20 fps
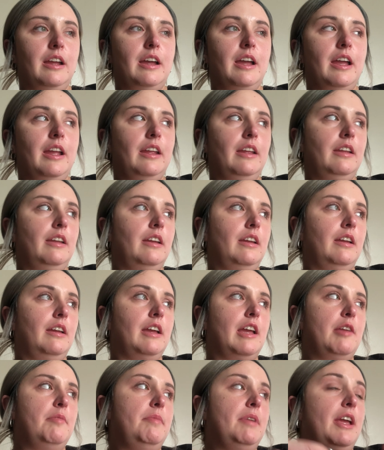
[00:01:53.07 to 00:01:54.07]
I, I
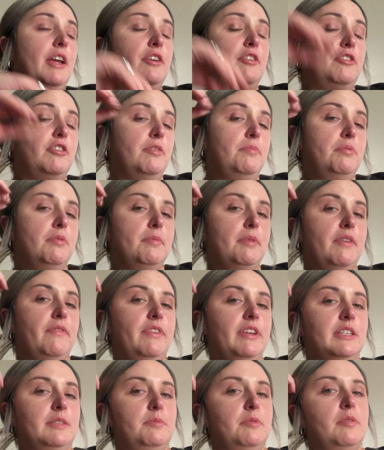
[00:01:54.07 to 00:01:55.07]
I mean I could put my
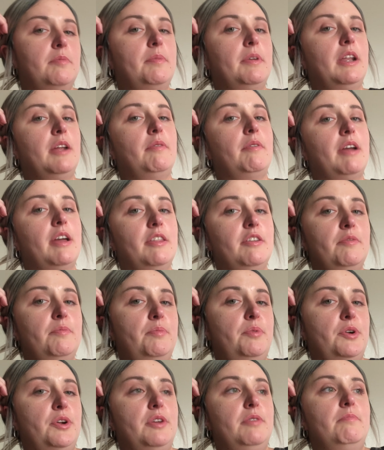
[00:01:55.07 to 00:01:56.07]
Facebook, but I rather
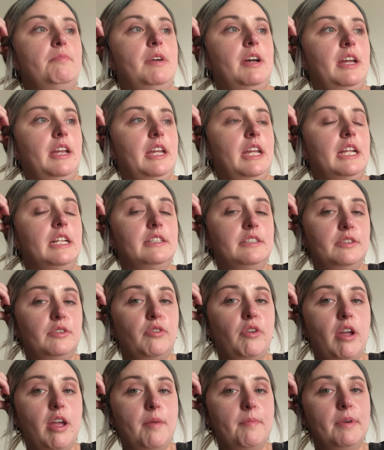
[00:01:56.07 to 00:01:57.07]
put my
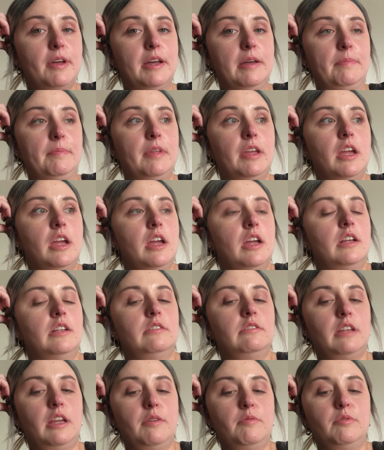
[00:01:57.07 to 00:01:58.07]
Instagram up
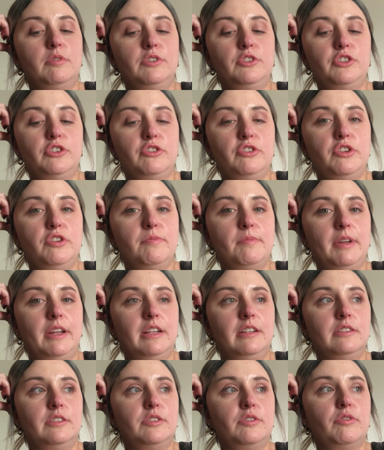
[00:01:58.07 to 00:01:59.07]
so I will show you my
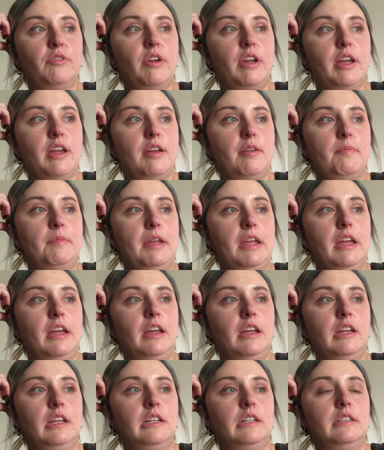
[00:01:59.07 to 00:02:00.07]
Instagram
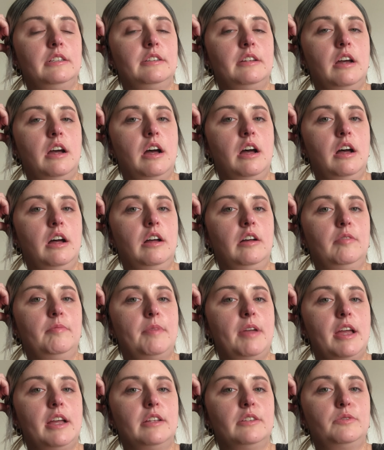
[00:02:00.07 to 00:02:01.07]
and um,
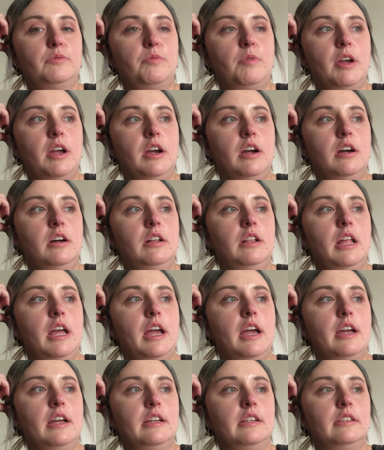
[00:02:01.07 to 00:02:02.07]
as well
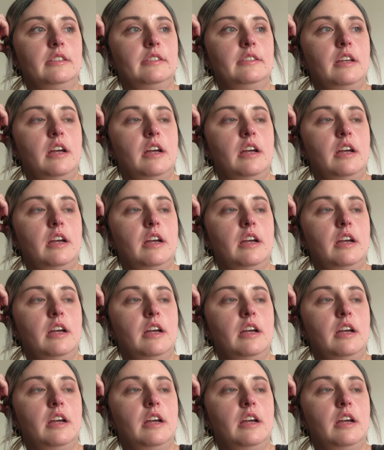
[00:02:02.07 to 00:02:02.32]
as